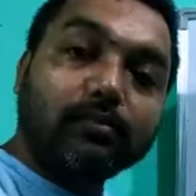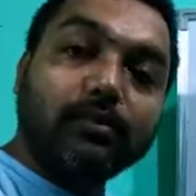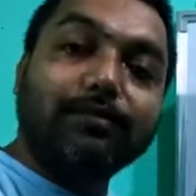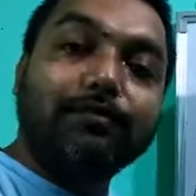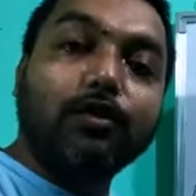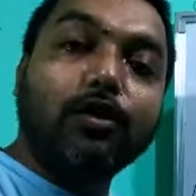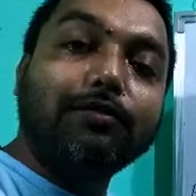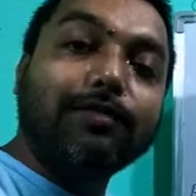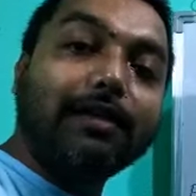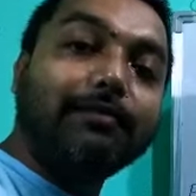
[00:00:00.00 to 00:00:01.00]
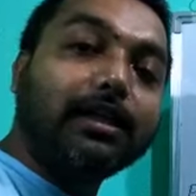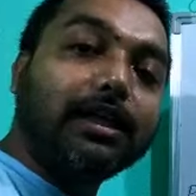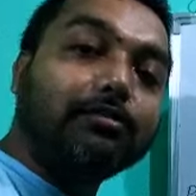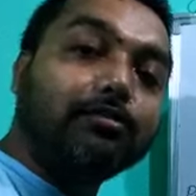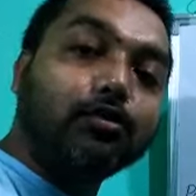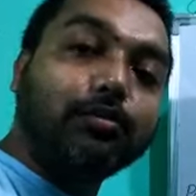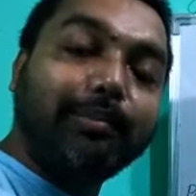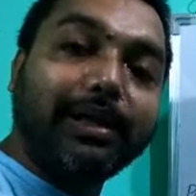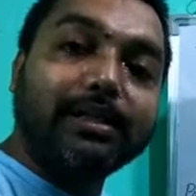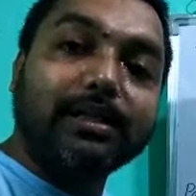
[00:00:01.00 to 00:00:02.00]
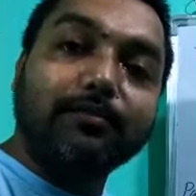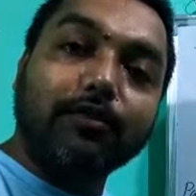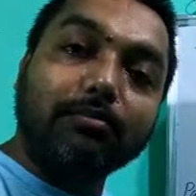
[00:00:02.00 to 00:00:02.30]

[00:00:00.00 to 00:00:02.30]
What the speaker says: The flow of lava that took place